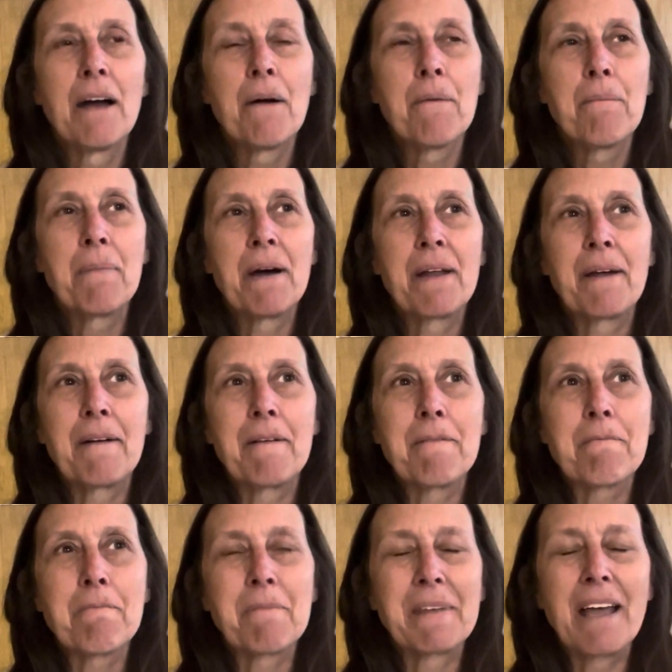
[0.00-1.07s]
But
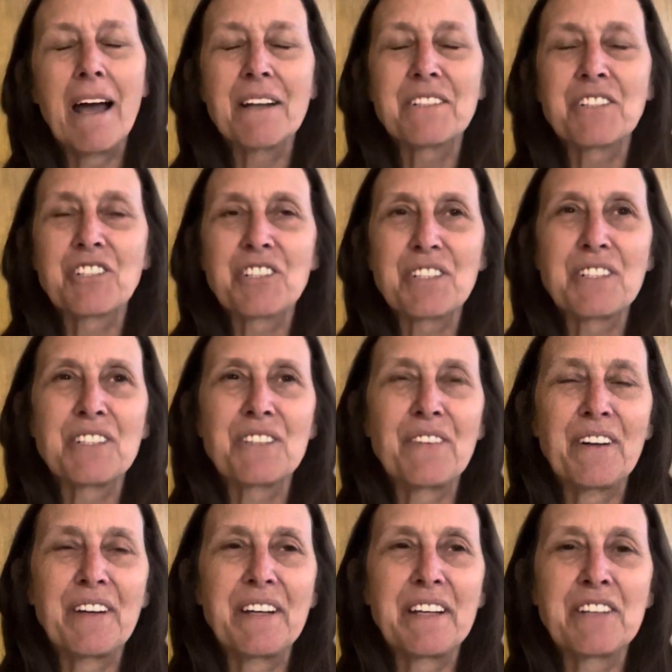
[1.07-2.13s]
yeah, it's
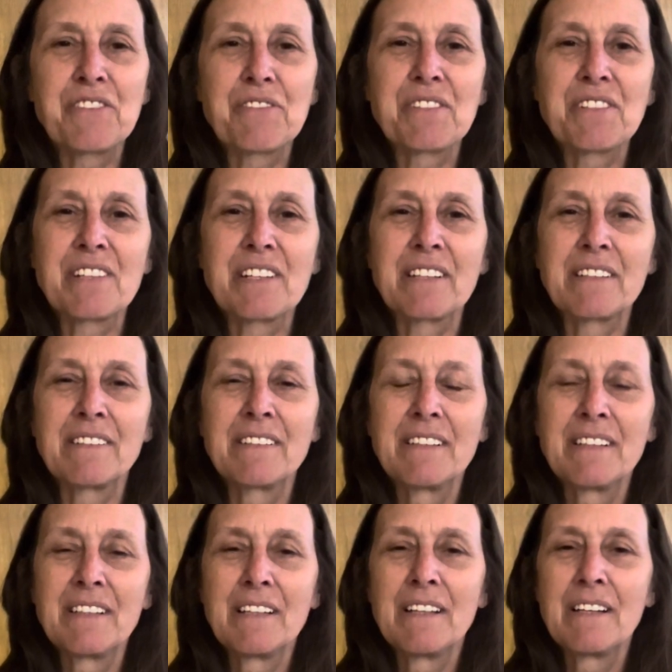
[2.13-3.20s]
very interesting
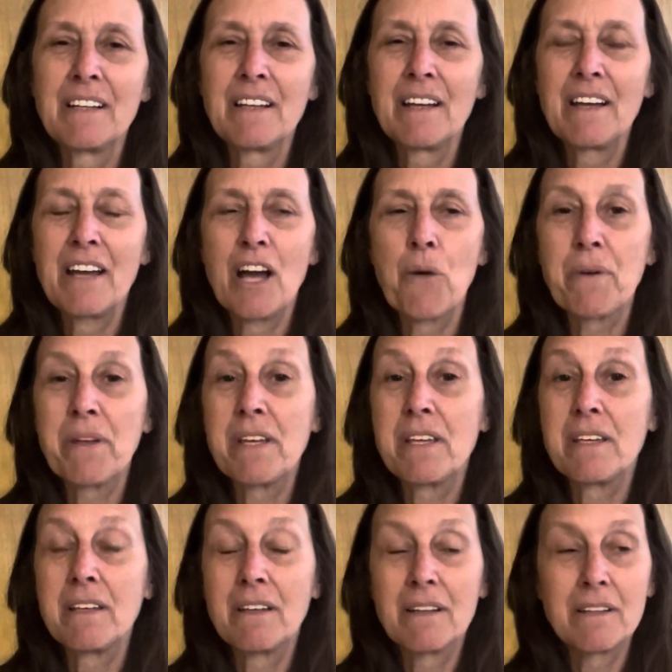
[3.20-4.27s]
how
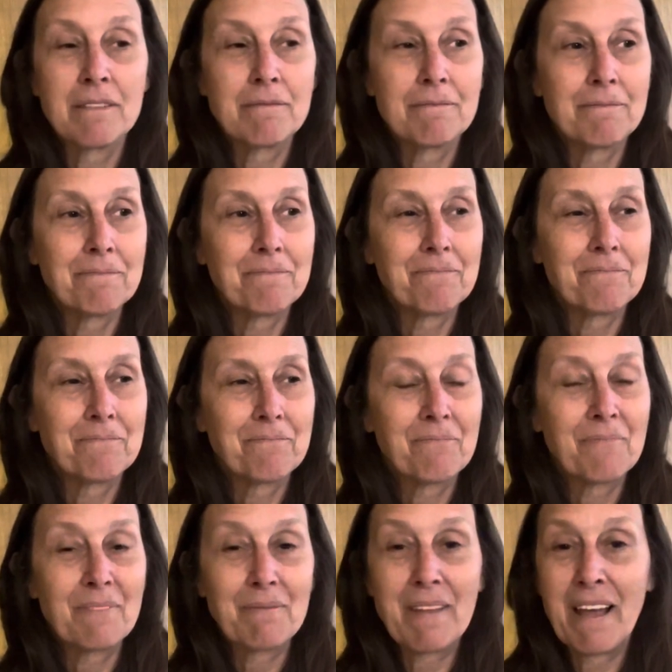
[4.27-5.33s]
we
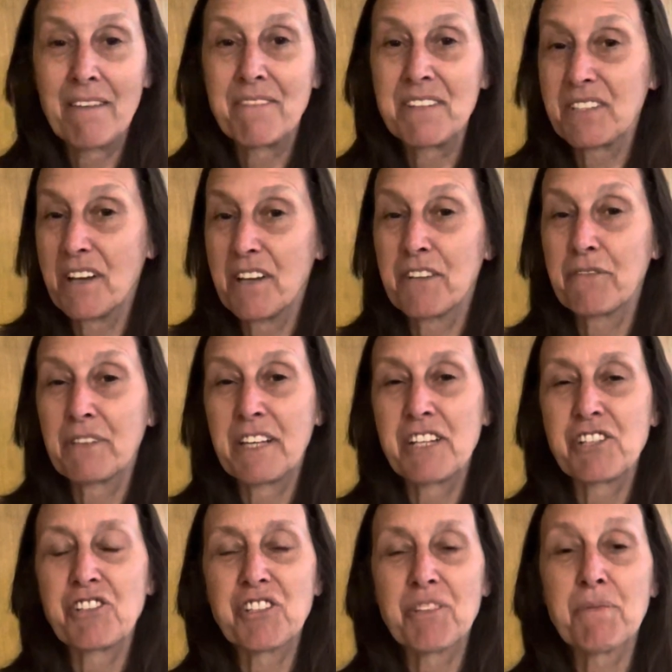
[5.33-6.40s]
have these kind of
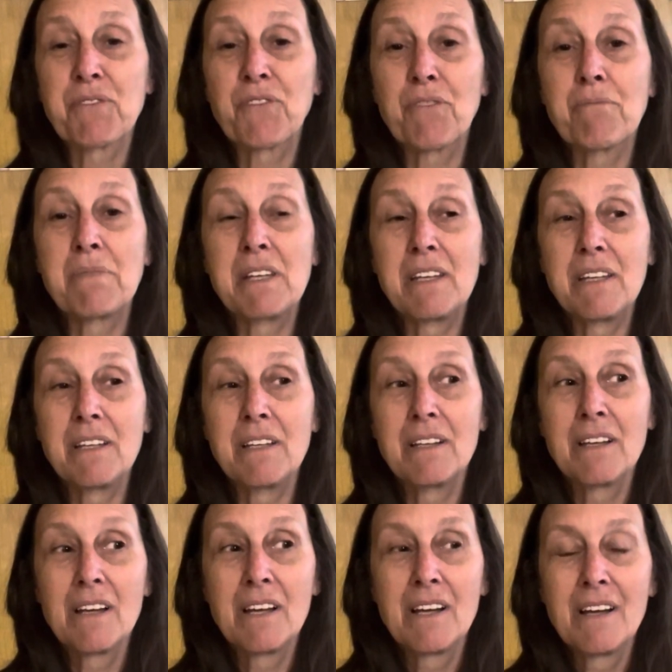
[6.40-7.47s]
relationships. For me,
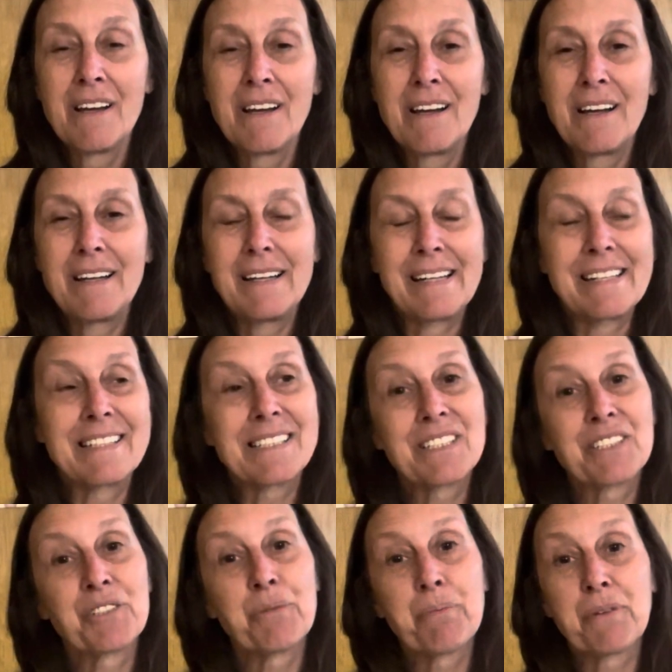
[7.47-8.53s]
I
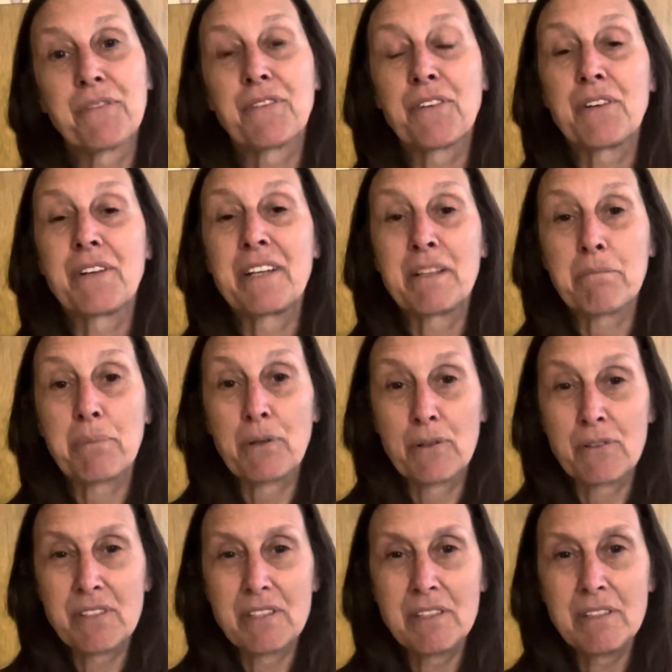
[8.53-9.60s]
still prefer in
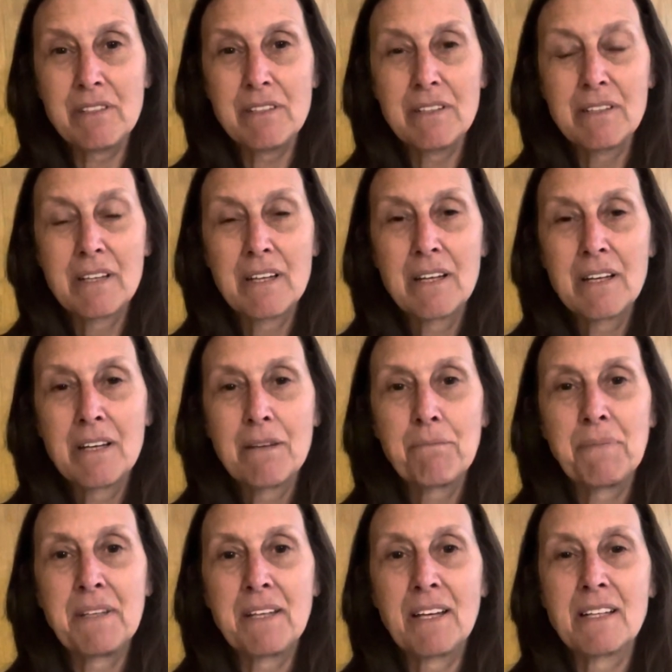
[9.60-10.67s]
person
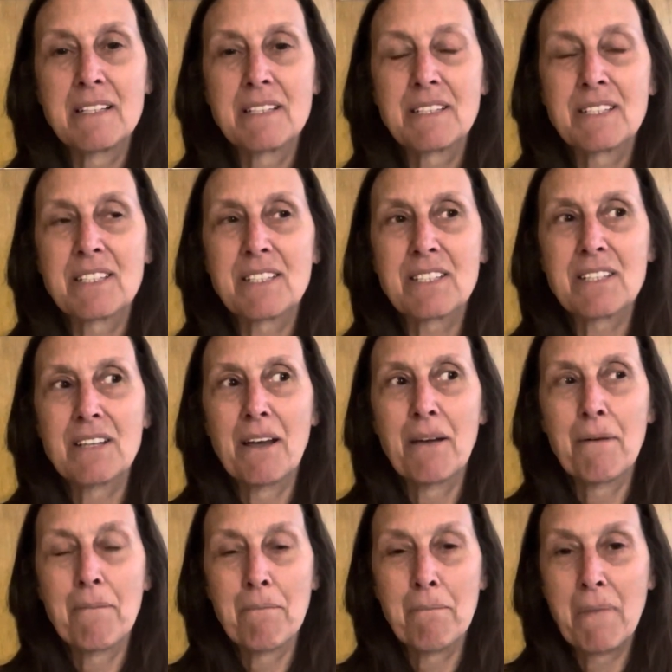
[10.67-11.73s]
because
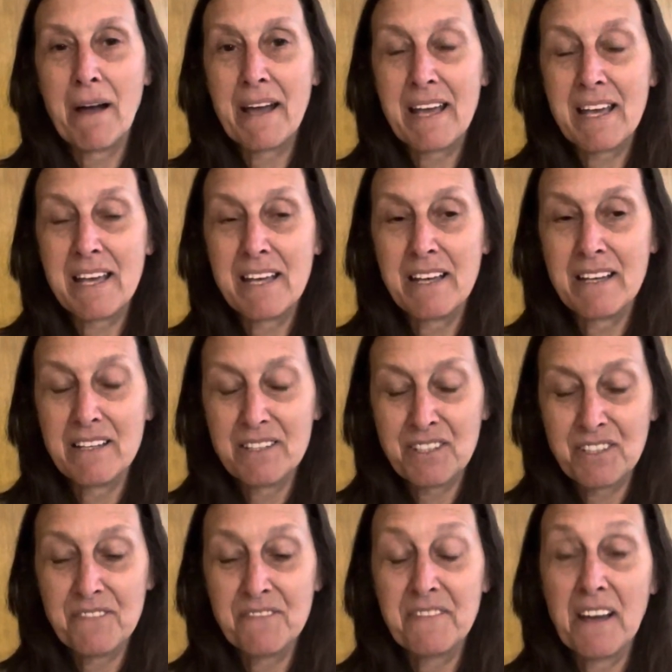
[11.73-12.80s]
my
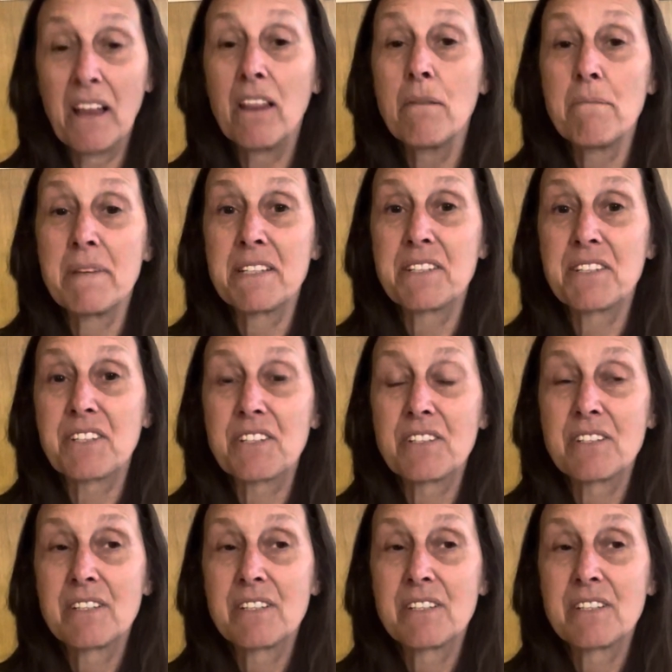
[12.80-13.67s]
development